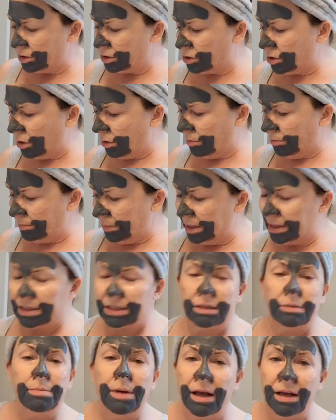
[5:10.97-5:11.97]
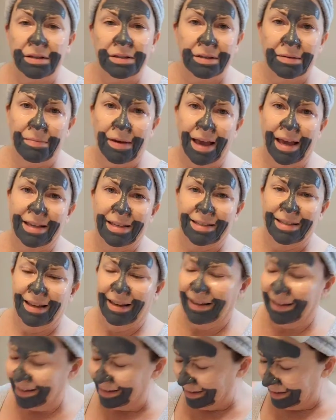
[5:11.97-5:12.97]
so it smells
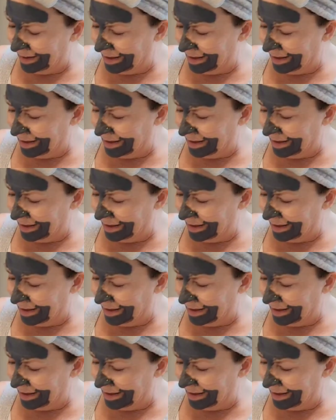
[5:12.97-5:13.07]
amazing.